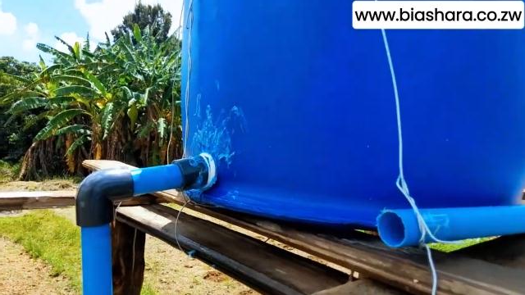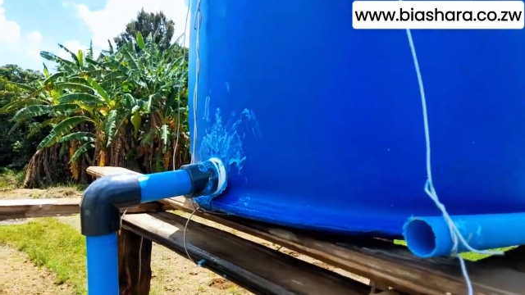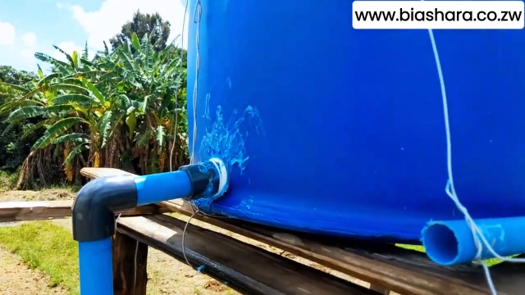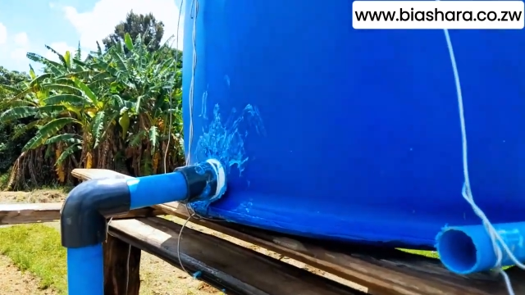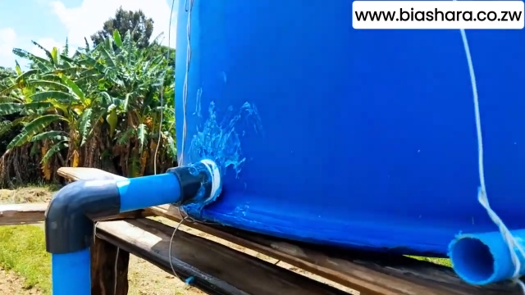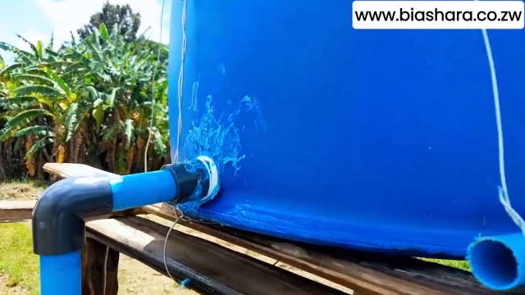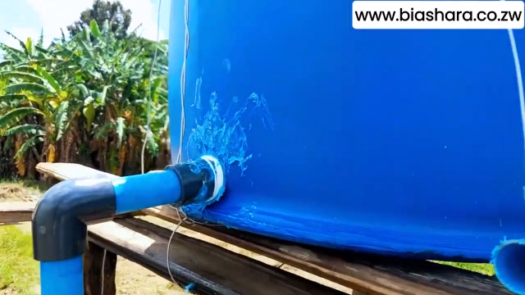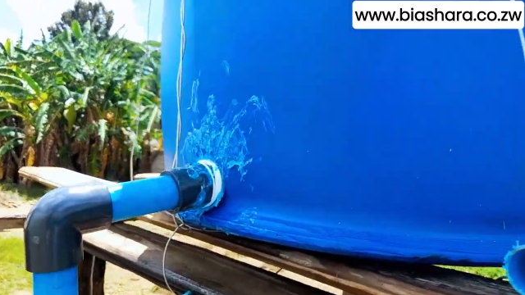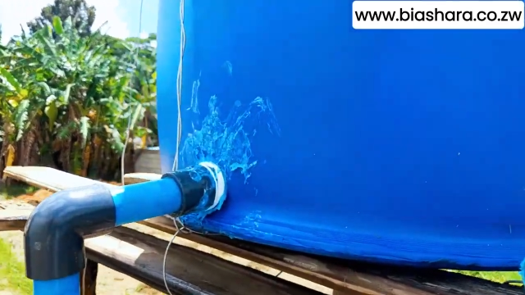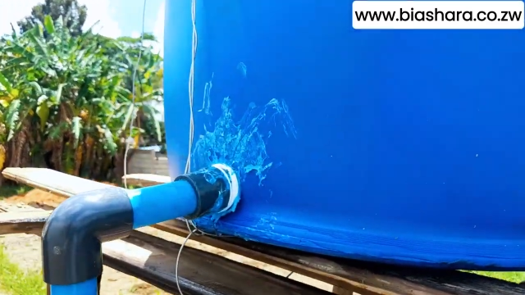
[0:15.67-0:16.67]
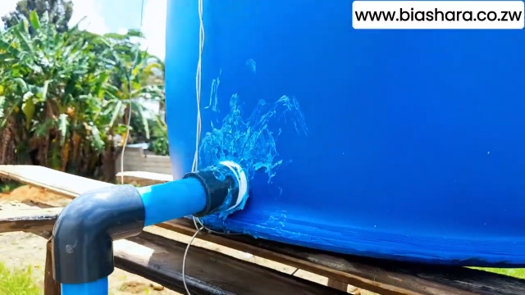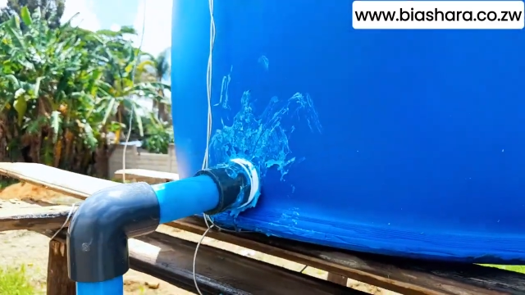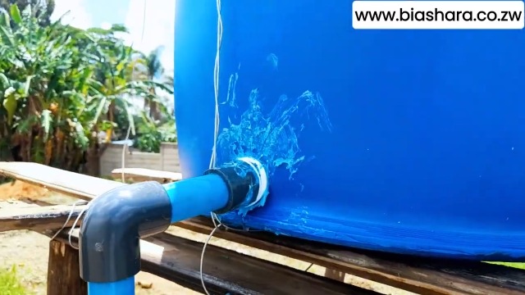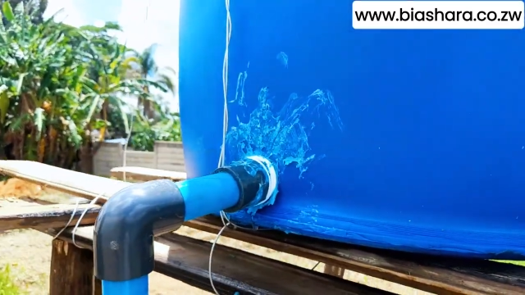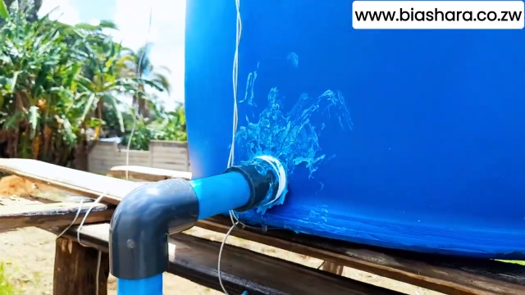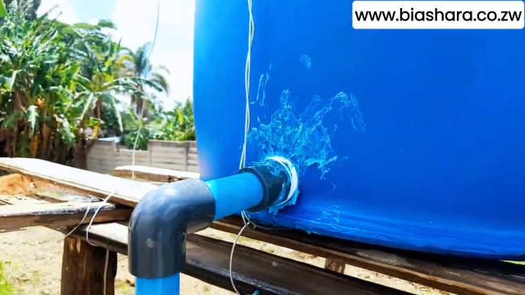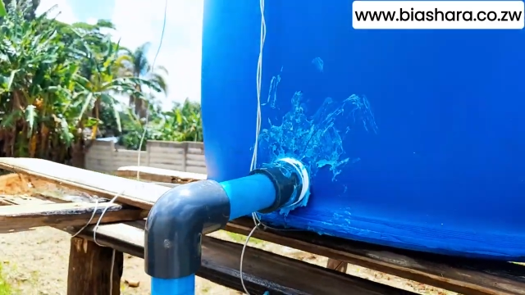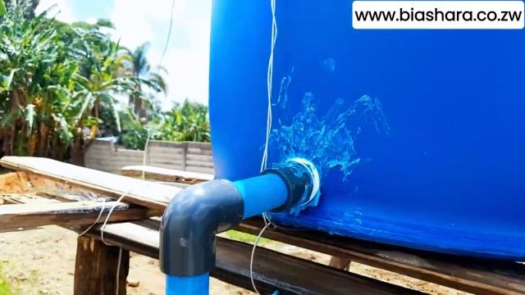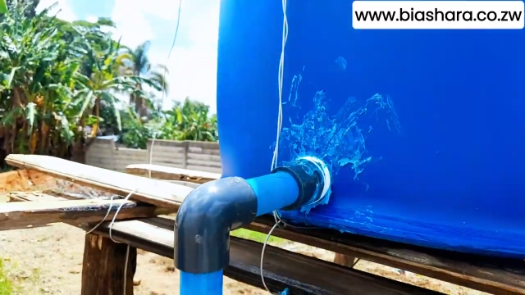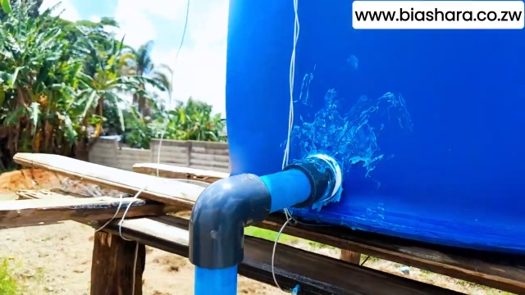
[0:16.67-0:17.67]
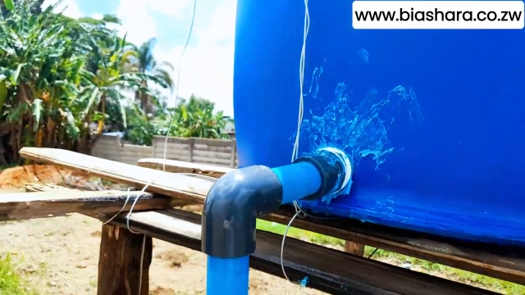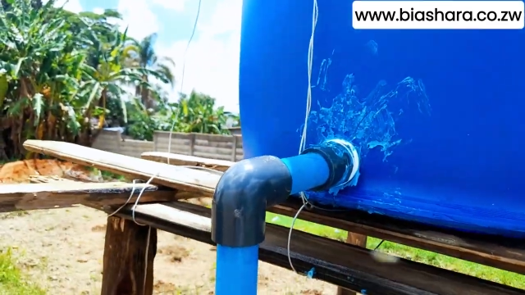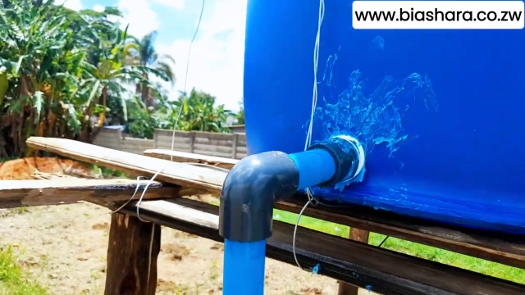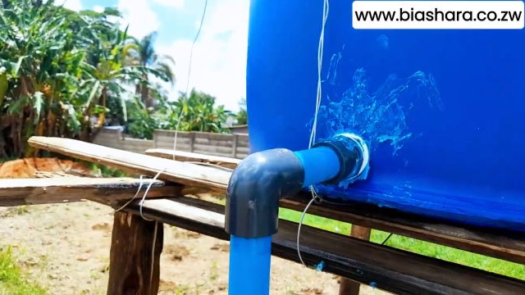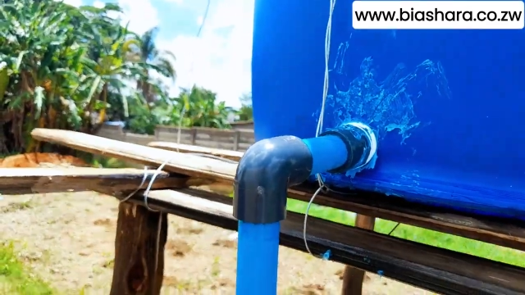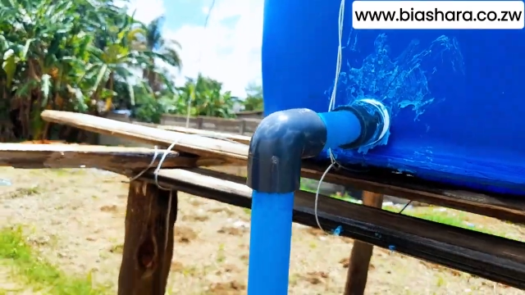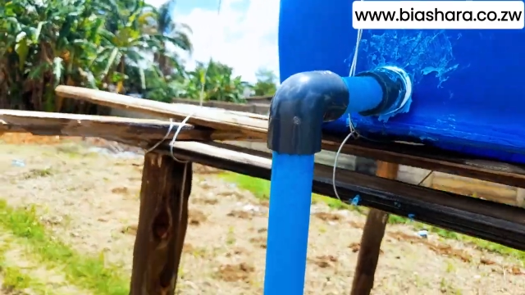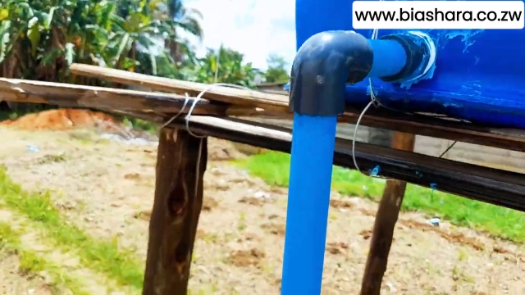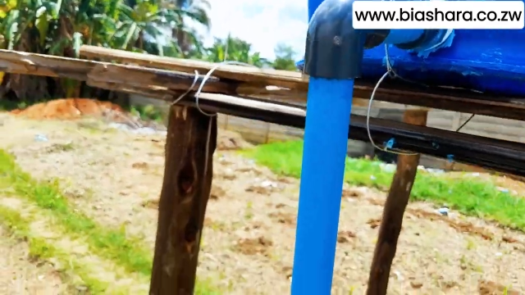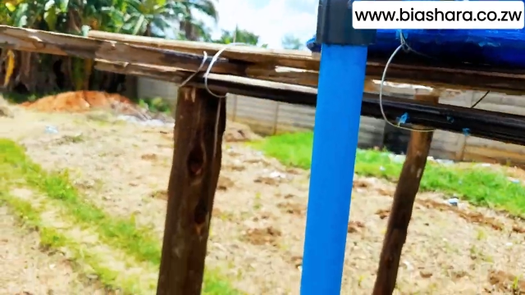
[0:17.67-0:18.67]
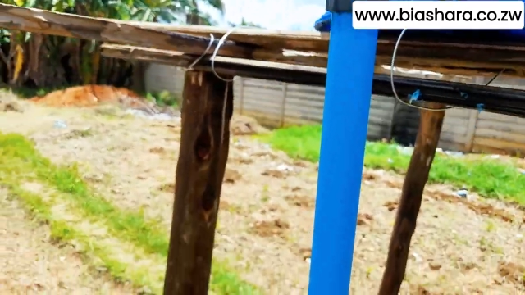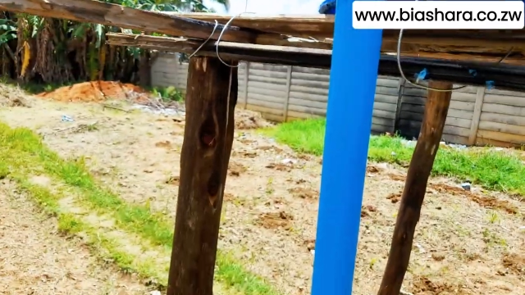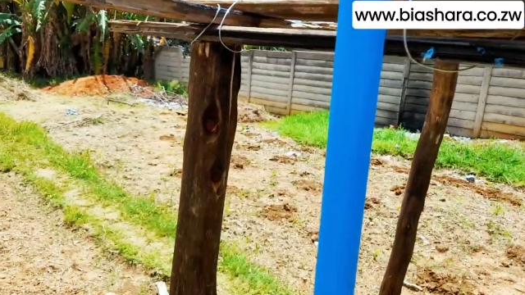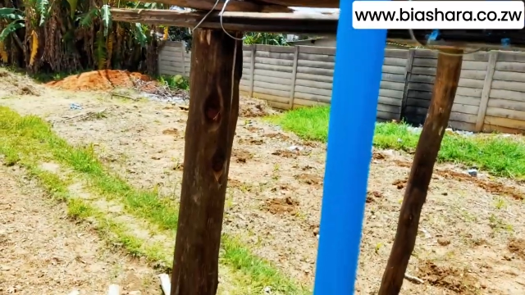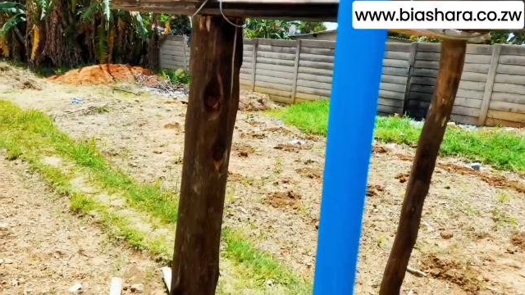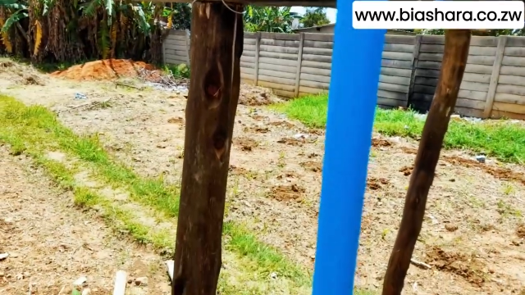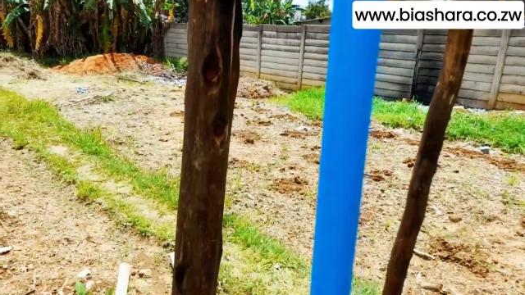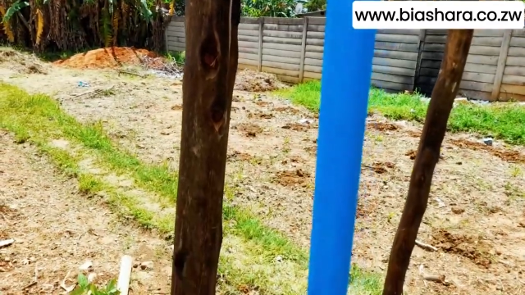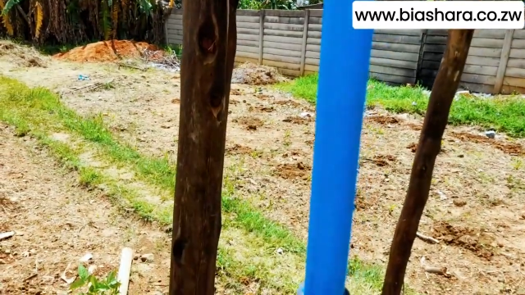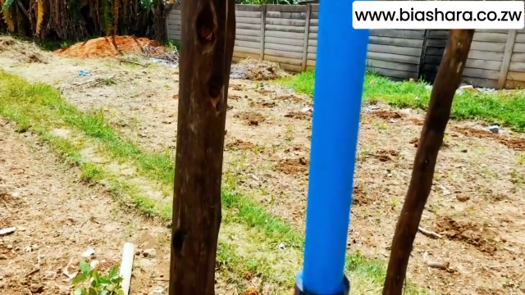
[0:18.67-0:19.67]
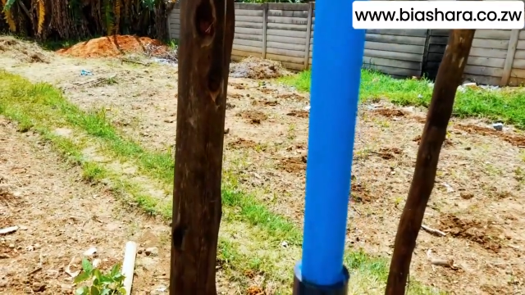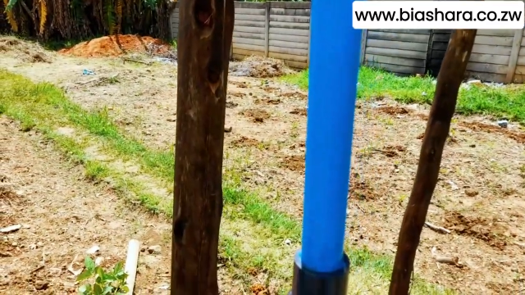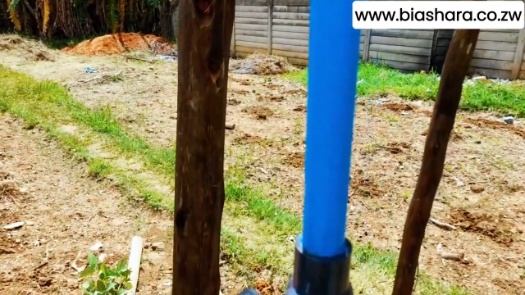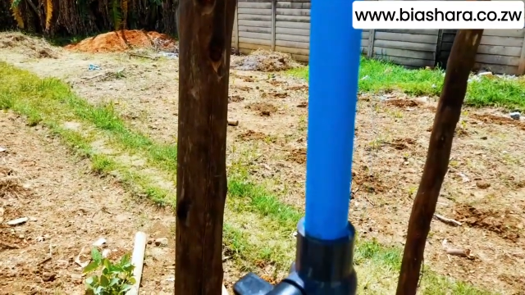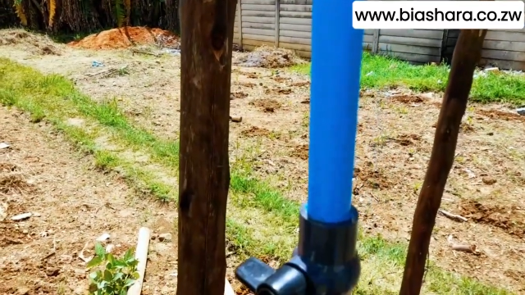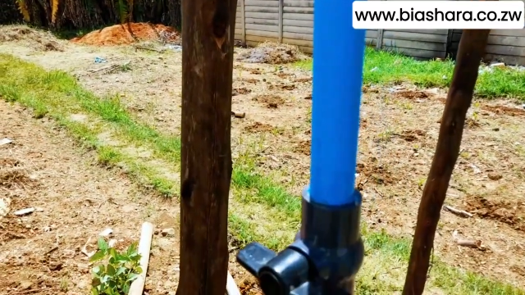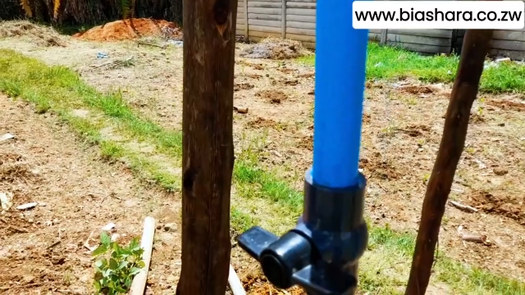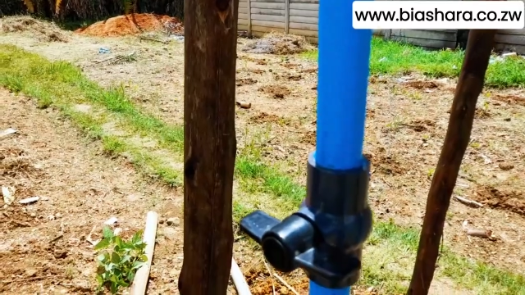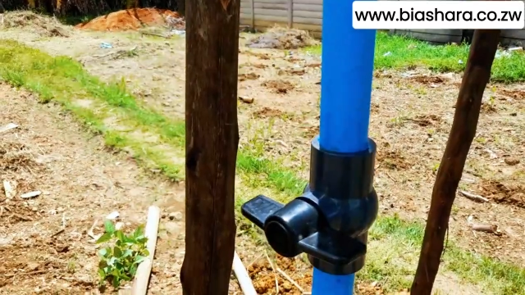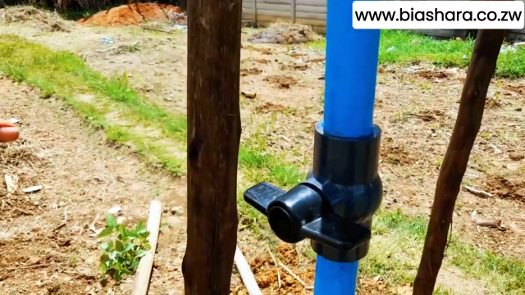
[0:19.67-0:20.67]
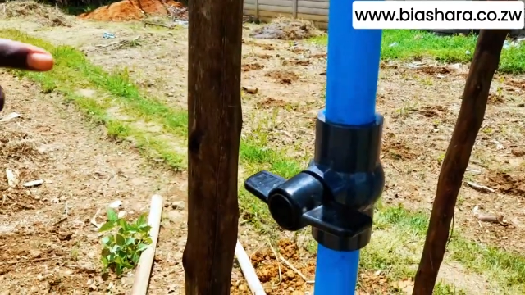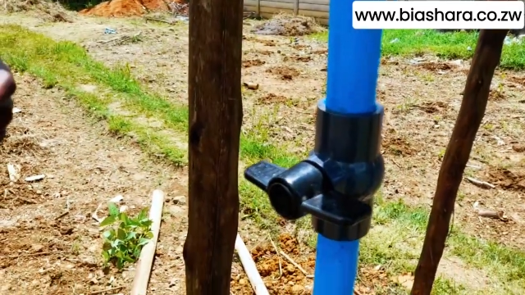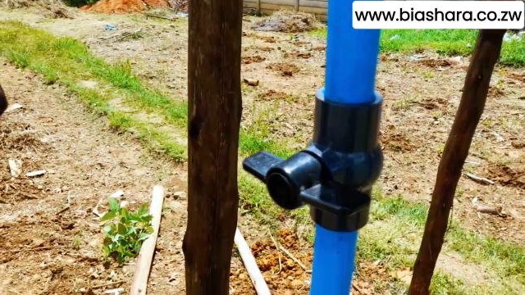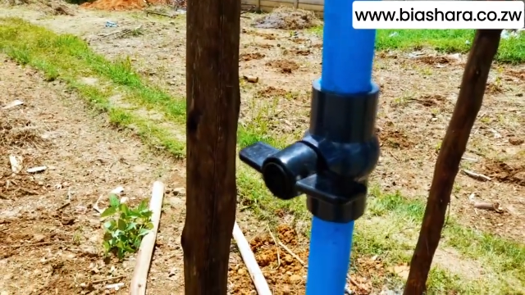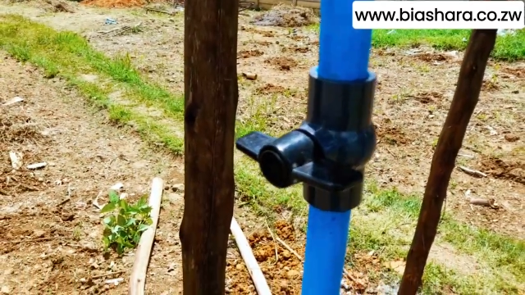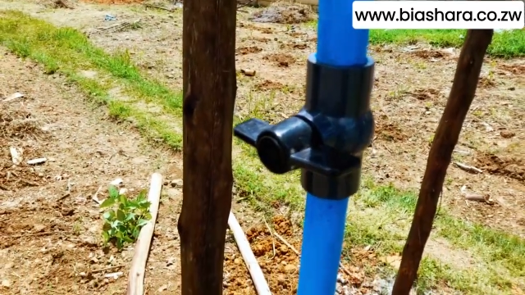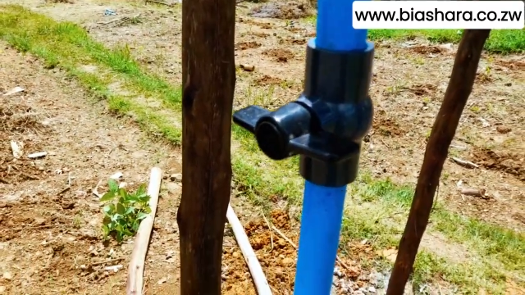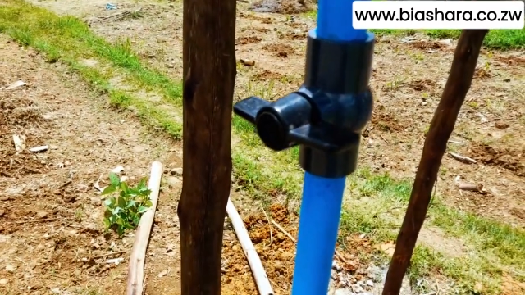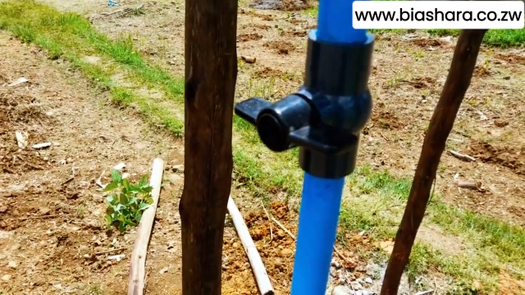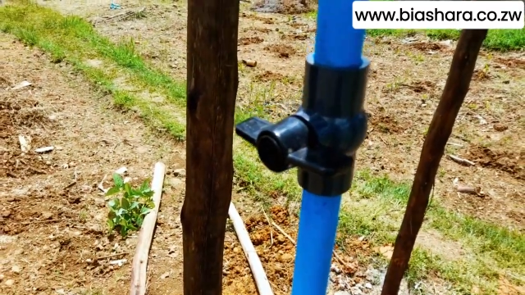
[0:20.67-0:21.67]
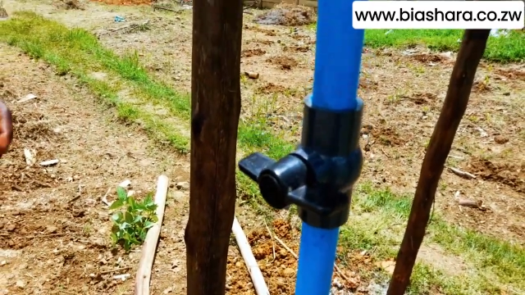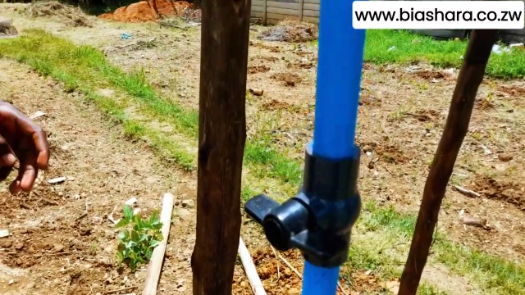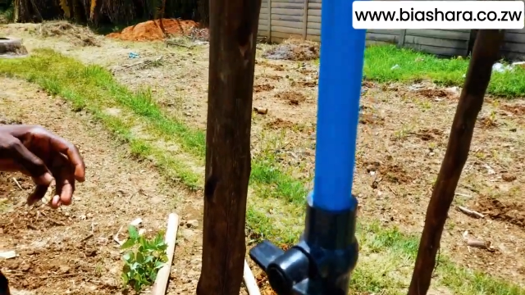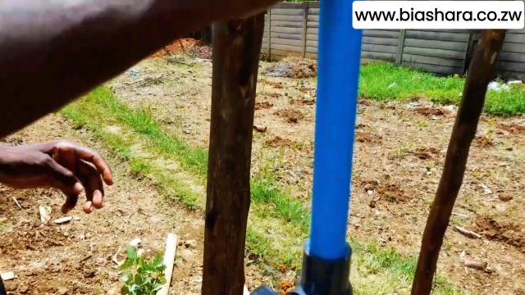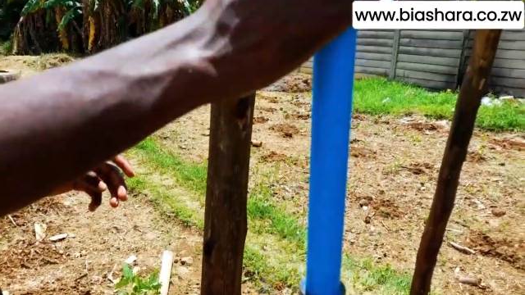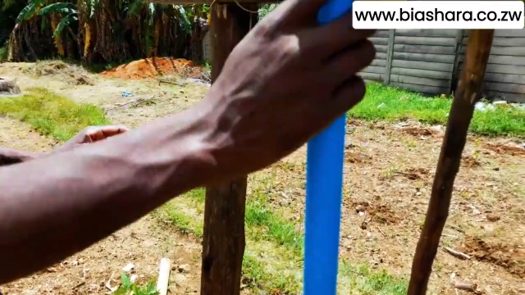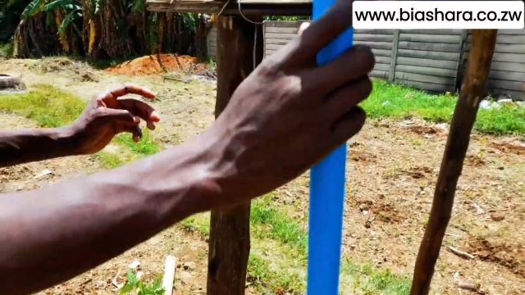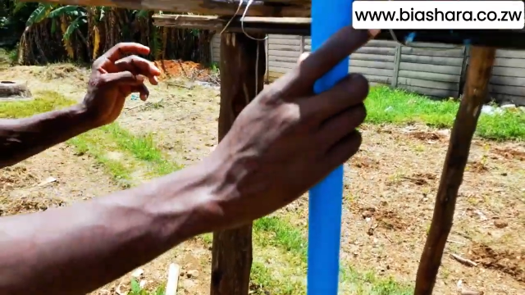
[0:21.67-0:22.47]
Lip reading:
Nobody's mouth can be seen.